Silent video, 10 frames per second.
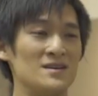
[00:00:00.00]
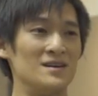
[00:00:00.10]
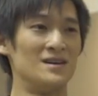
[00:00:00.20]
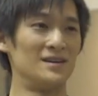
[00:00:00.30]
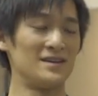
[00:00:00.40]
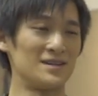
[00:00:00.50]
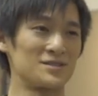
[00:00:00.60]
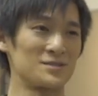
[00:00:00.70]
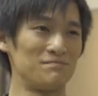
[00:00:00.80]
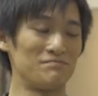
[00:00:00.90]

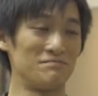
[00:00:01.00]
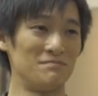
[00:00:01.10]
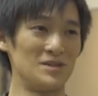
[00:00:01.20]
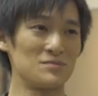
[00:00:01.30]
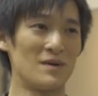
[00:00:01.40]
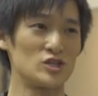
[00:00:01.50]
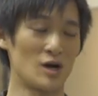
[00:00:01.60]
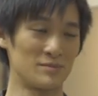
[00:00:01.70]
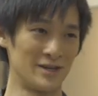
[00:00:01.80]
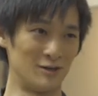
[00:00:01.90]
Yes, it's my
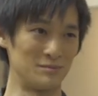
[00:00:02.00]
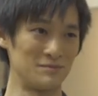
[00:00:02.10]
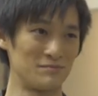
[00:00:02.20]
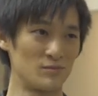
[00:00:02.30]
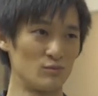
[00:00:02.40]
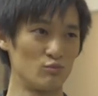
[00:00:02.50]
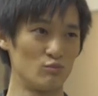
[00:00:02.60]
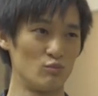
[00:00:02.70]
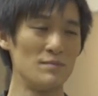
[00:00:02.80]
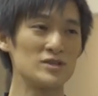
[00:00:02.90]
job to help.
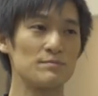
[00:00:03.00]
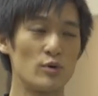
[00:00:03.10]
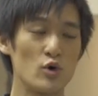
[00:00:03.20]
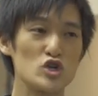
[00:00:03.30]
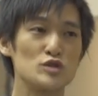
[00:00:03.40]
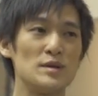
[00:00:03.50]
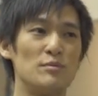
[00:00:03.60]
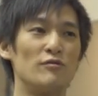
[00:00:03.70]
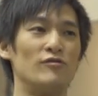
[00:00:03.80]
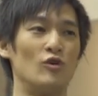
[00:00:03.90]
We must push
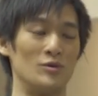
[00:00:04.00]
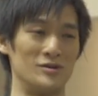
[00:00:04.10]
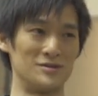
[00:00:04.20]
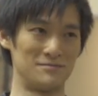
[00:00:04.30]
people forward.